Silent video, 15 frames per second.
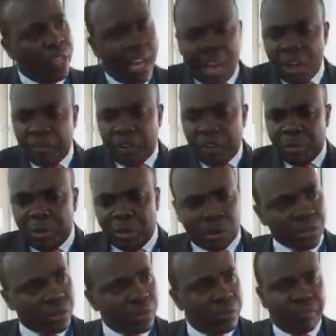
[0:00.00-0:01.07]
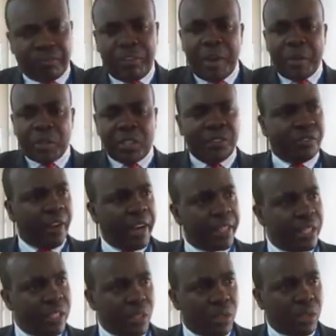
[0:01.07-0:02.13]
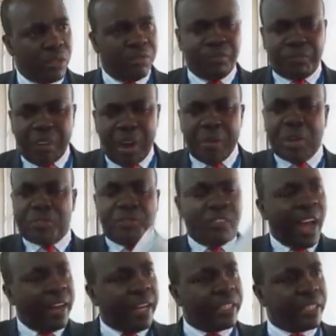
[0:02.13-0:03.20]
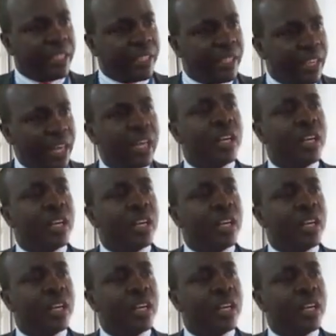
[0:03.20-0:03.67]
They are following us. Various infractions, various violations.